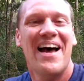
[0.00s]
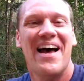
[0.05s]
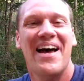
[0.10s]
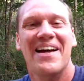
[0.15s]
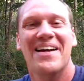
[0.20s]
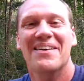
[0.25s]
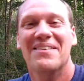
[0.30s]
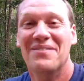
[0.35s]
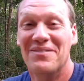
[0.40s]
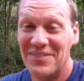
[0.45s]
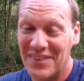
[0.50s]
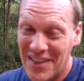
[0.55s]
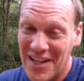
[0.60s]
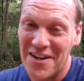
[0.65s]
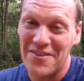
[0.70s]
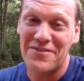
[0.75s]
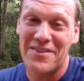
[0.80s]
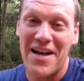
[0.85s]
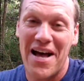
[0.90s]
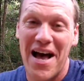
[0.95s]
Hey,
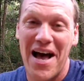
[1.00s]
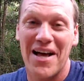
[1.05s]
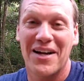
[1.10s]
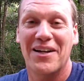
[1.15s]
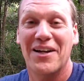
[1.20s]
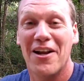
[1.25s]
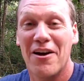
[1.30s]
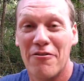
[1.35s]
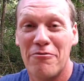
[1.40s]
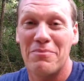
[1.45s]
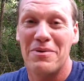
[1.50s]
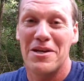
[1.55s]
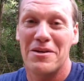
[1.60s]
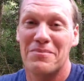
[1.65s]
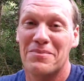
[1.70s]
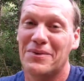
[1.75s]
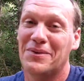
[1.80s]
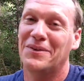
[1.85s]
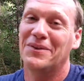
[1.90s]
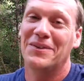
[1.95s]
love God, love
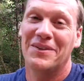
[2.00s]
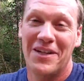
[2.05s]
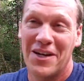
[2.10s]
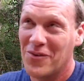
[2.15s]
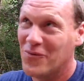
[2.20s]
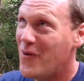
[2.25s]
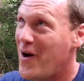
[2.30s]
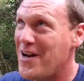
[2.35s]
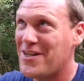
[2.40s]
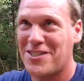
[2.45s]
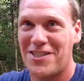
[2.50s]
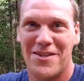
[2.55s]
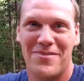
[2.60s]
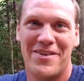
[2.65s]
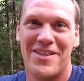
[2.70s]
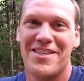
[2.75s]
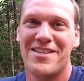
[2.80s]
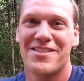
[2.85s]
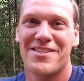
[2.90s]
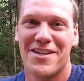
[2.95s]
people, and watch
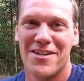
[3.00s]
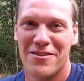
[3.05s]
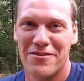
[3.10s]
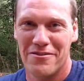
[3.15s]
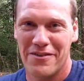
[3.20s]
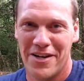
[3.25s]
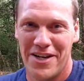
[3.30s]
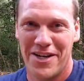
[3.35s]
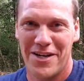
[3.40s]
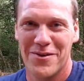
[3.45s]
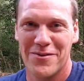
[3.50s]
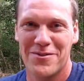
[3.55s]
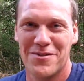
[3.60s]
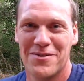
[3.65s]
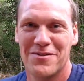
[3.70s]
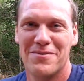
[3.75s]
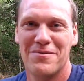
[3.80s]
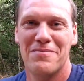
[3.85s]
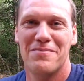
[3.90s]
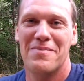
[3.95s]
some of these other
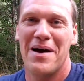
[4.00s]
videos.